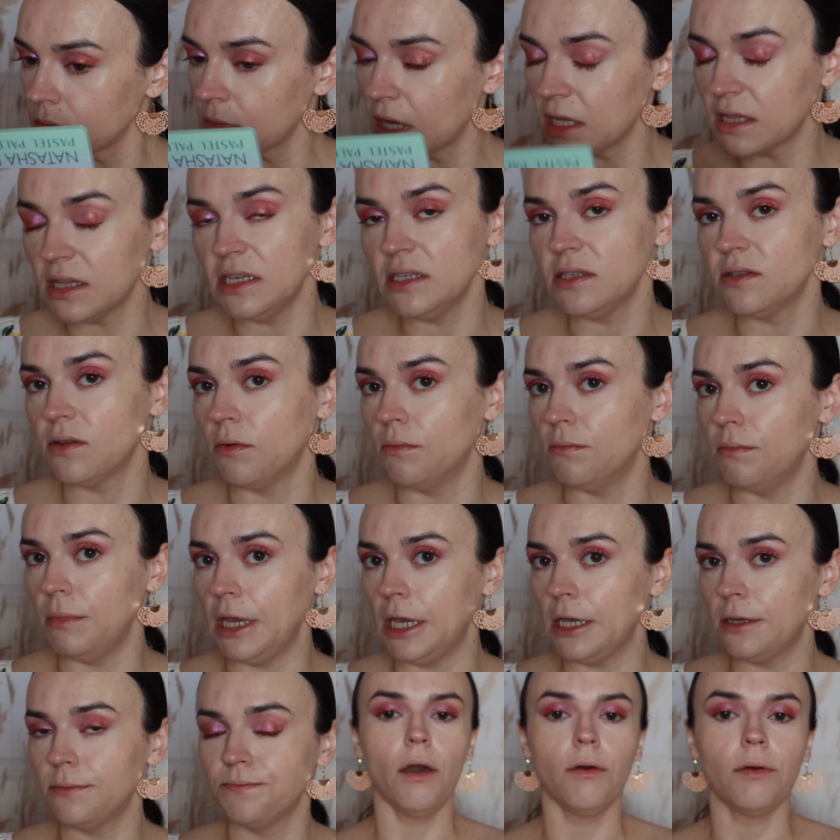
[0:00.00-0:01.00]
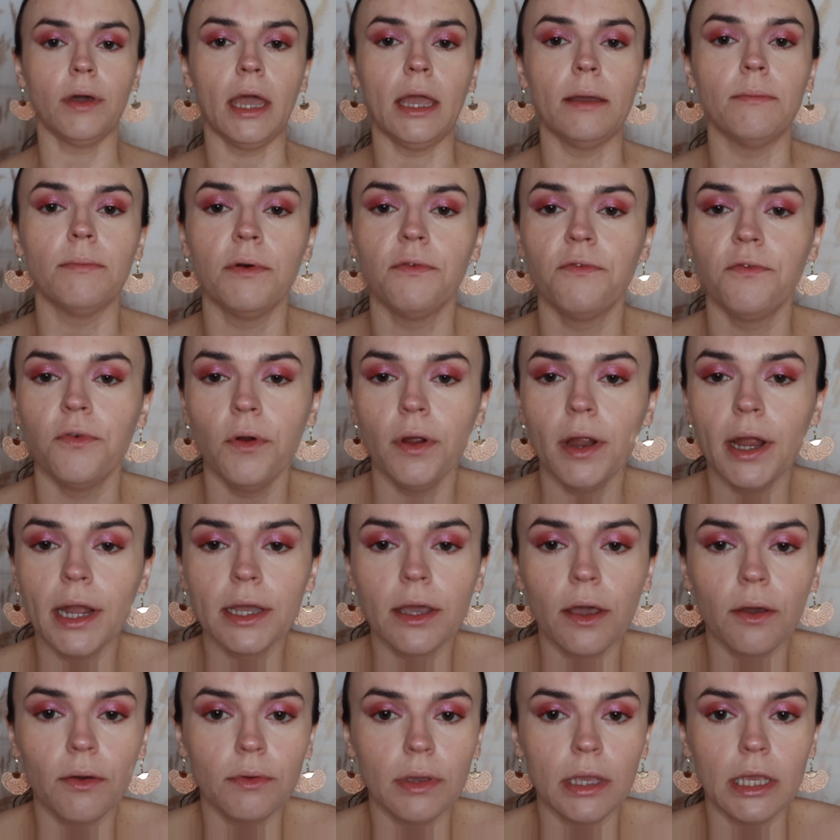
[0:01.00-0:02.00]
At least on me. Okay, before I
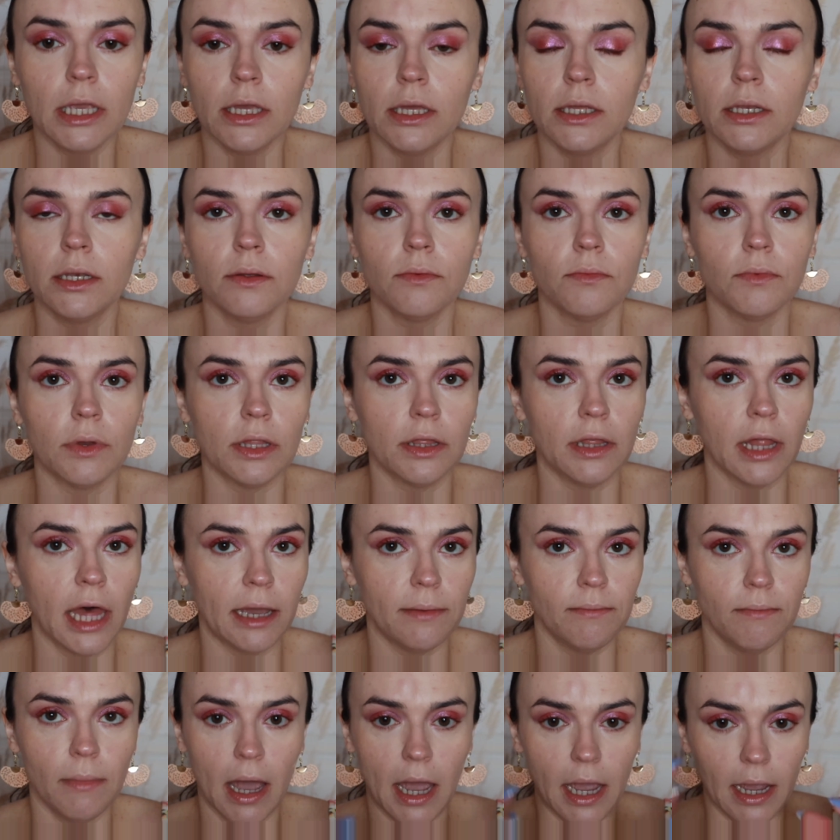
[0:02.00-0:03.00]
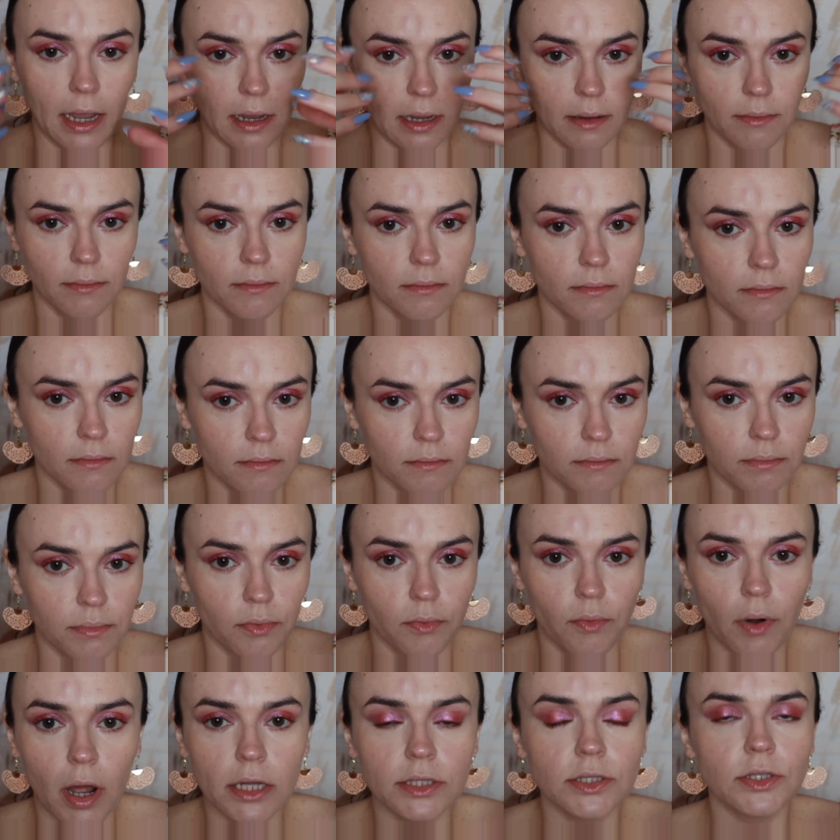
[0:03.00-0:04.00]
go in with like my
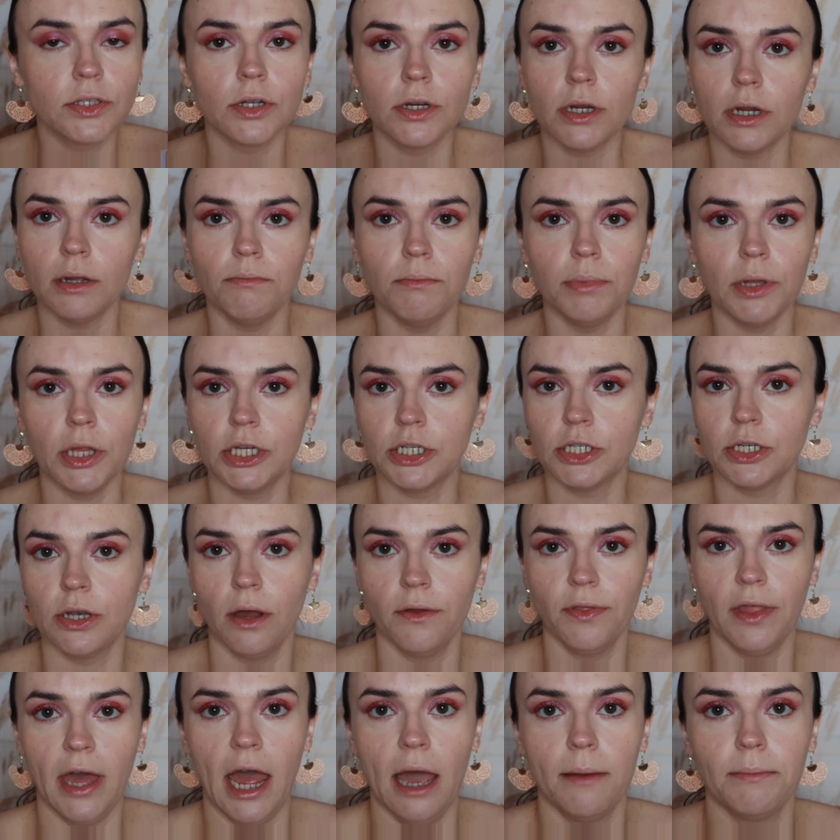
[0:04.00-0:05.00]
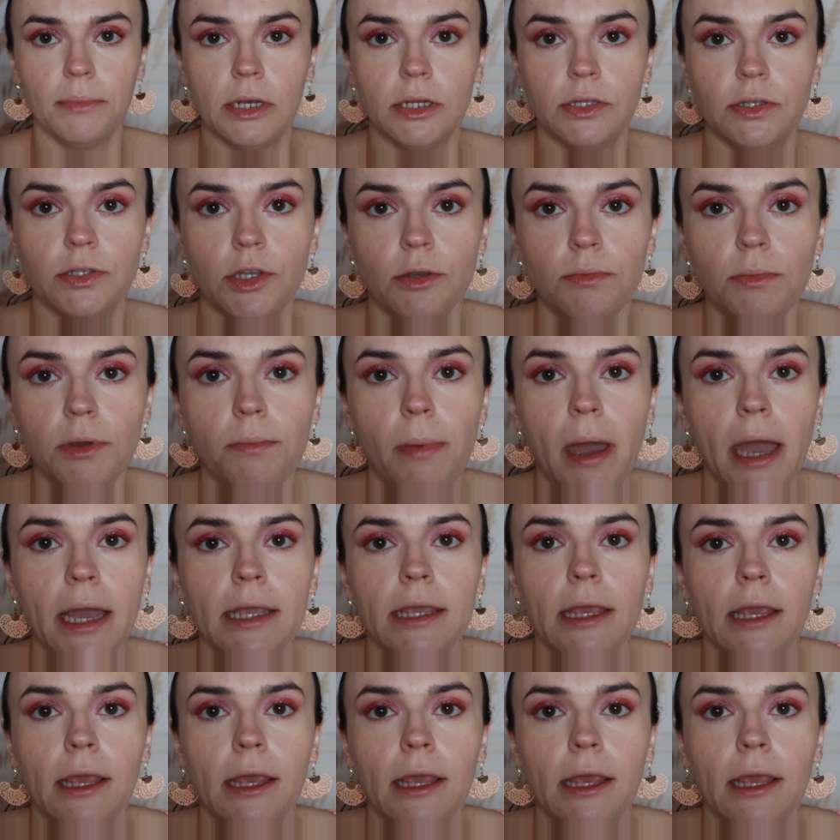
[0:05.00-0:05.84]
bronzer and blush and all that, I'm going to zoom you back